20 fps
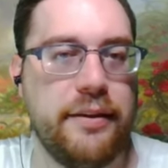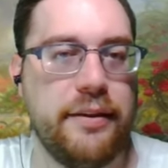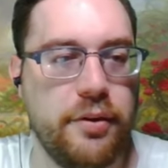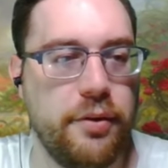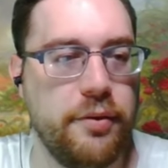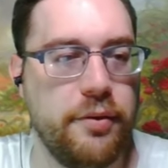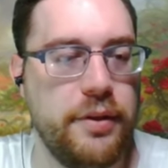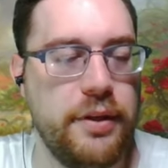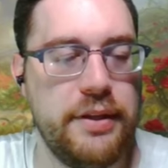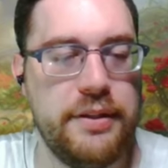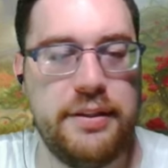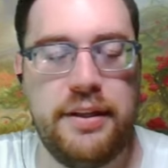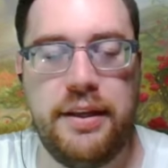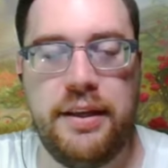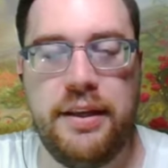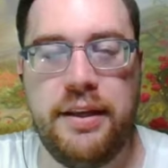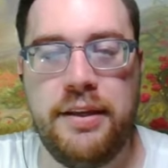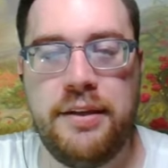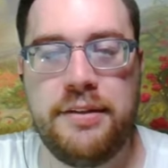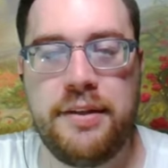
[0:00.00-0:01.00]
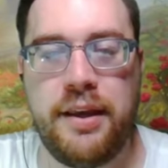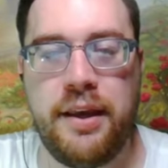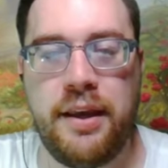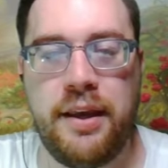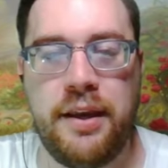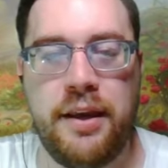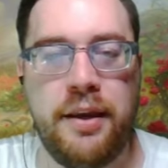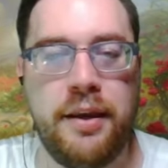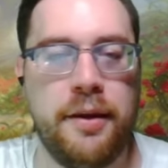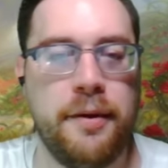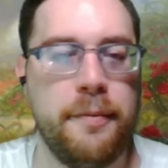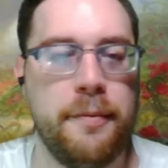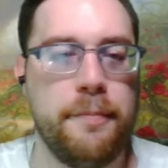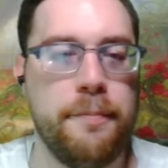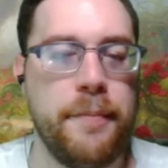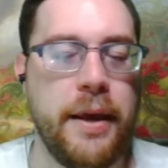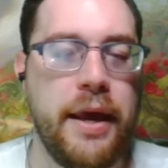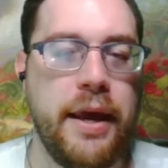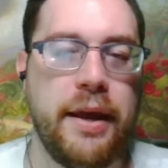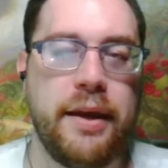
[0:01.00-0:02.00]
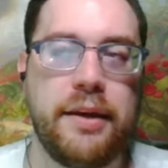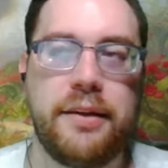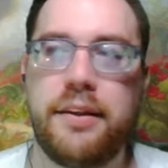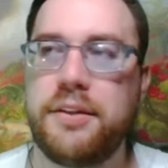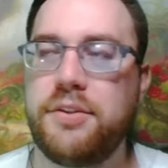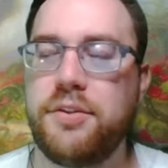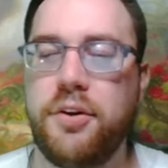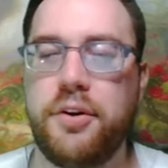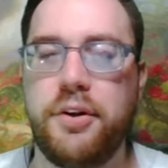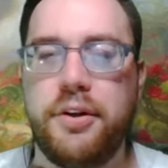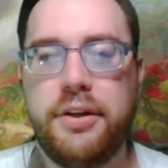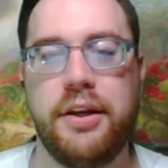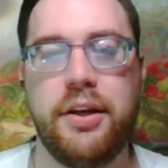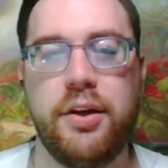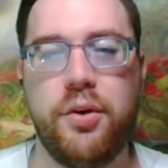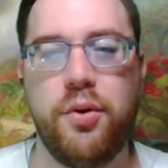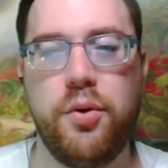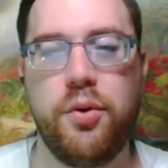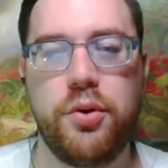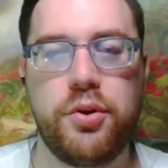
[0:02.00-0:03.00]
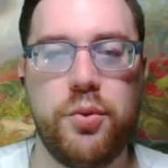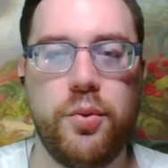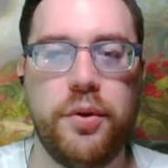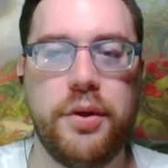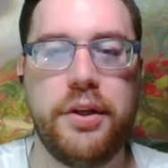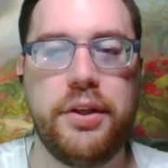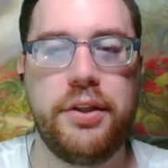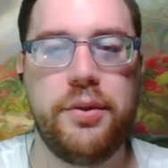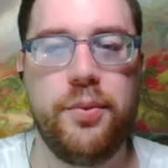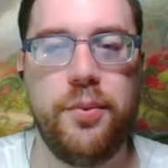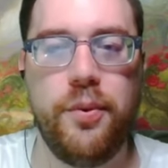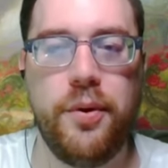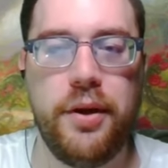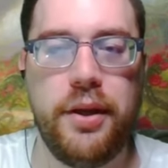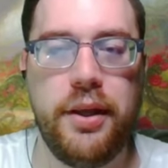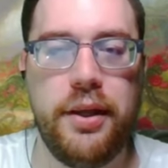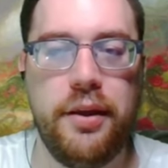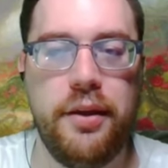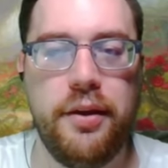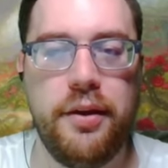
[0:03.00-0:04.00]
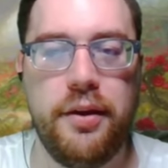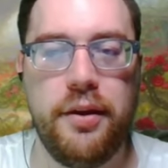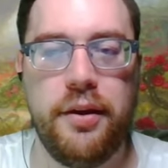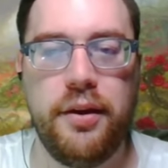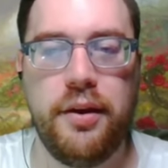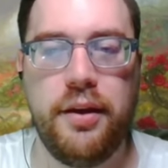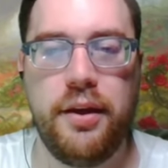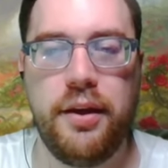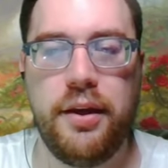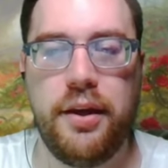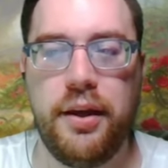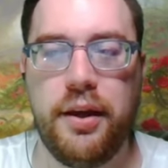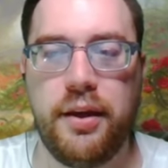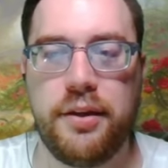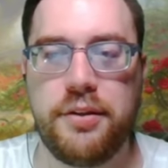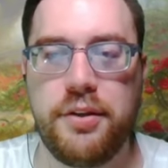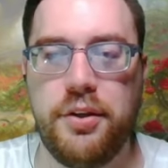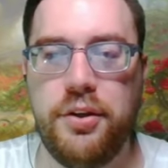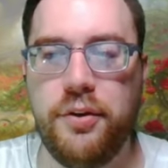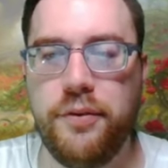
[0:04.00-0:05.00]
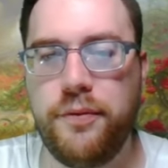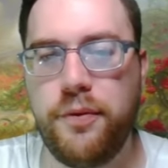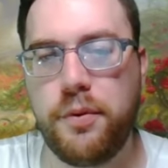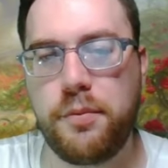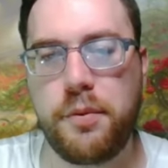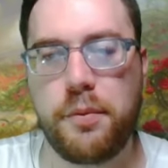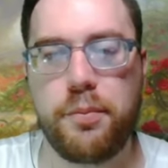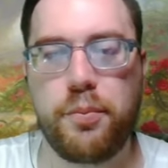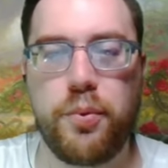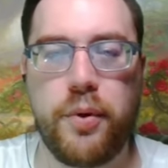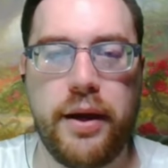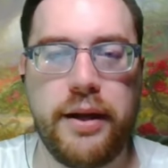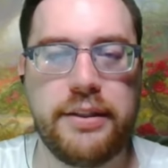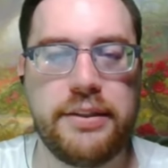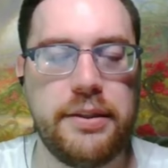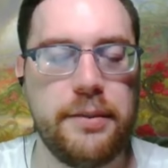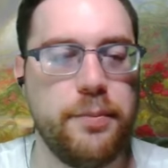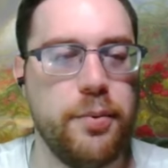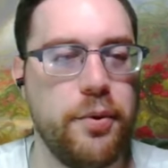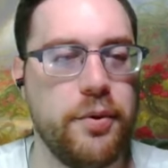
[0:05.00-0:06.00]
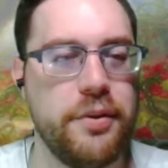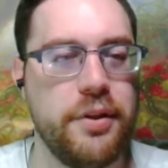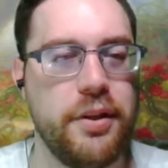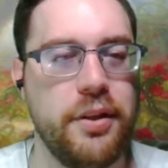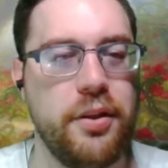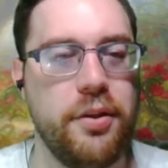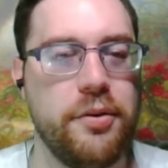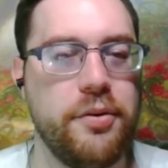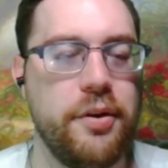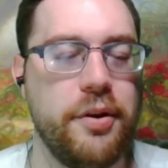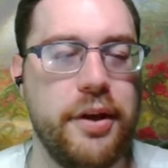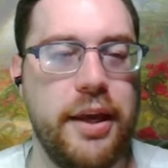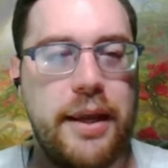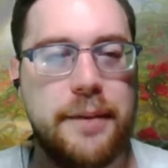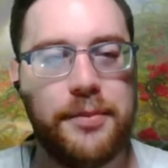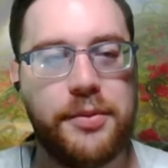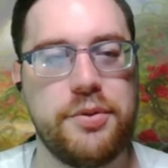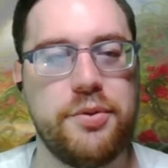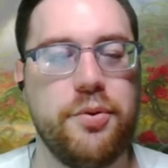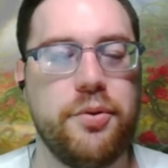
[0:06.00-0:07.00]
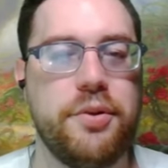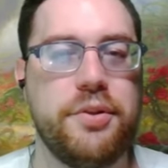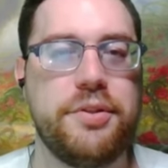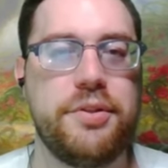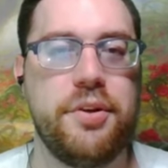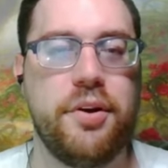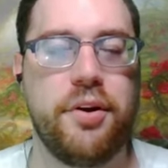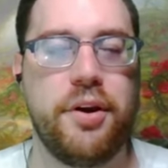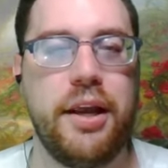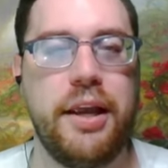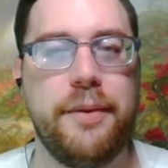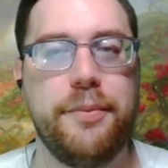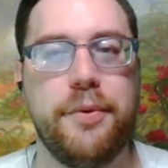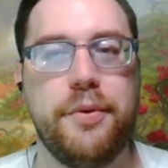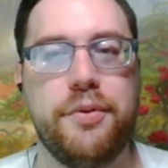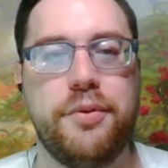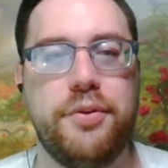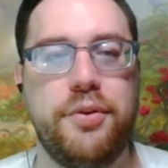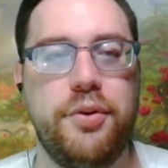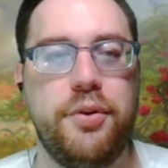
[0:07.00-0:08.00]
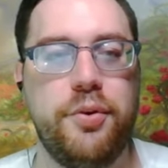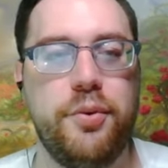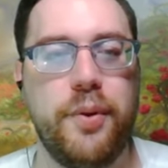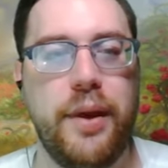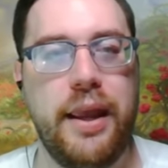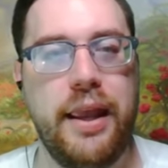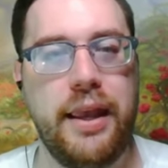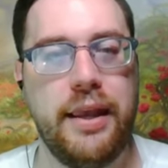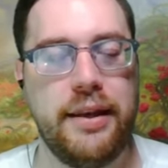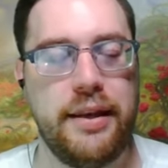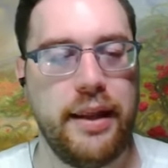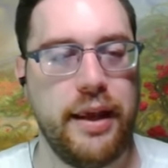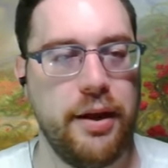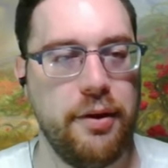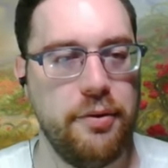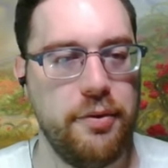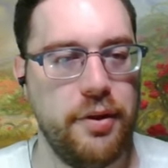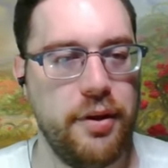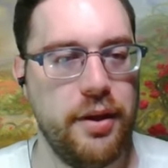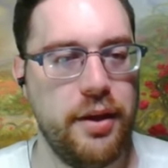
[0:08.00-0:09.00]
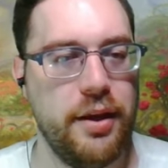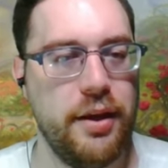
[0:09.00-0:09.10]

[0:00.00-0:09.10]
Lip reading: So this is a pack that started in Core 2020. It's a new form of prize support that the local game stores are able to hand out.